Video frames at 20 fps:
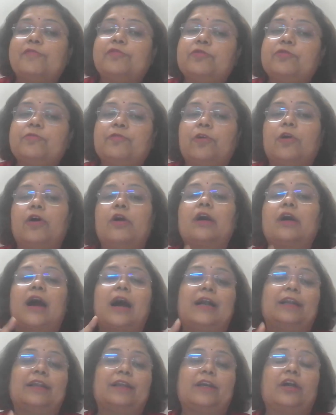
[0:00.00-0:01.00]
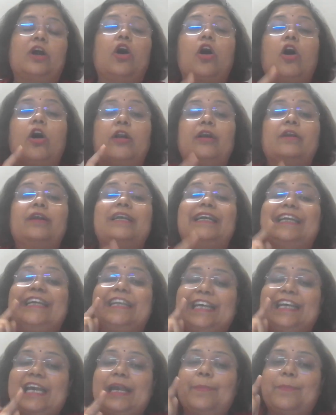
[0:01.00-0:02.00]
have to work, Hardika, on
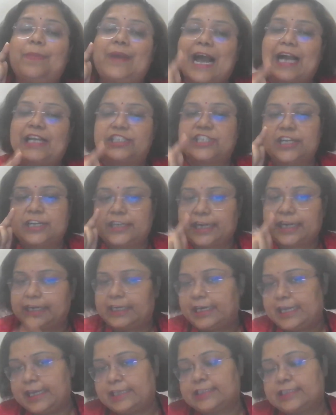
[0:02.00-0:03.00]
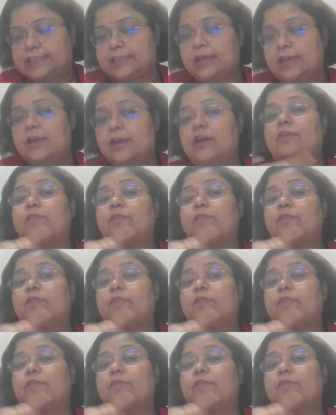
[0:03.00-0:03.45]
deep latching techniques.